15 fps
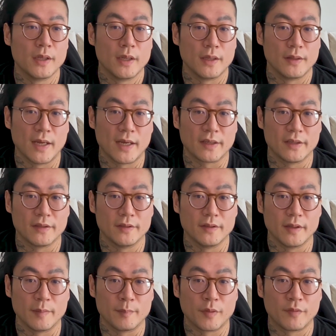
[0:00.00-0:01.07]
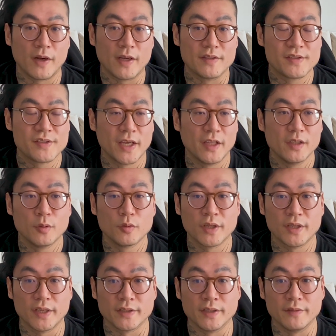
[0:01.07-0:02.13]
that can provide scalable
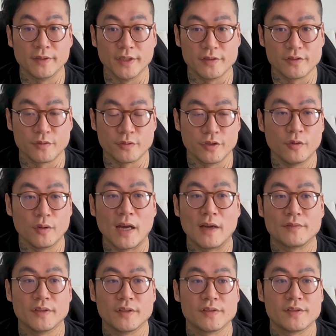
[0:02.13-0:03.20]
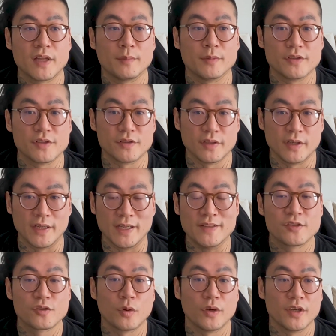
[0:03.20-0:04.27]
connectivity. So you don't have to establish an
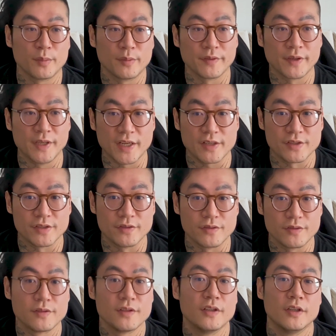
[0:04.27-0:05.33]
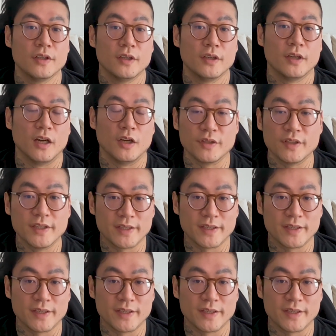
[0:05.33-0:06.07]
n-squared number of connections. You can get